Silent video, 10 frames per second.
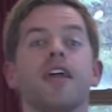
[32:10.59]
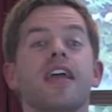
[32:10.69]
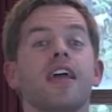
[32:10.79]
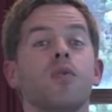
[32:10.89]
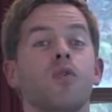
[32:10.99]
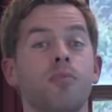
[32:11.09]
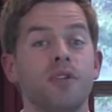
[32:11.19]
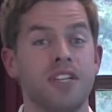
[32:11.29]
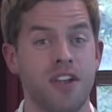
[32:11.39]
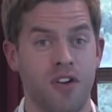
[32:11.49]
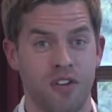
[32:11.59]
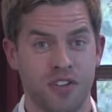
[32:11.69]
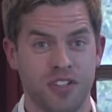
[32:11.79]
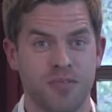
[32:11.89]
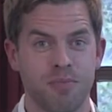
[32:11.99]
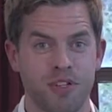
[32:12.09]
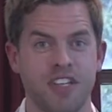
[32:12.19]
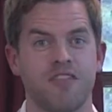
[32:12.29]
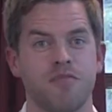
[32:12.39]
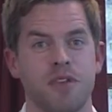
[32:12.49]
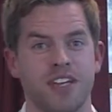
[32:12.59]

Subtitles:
It will be noticed, believe me.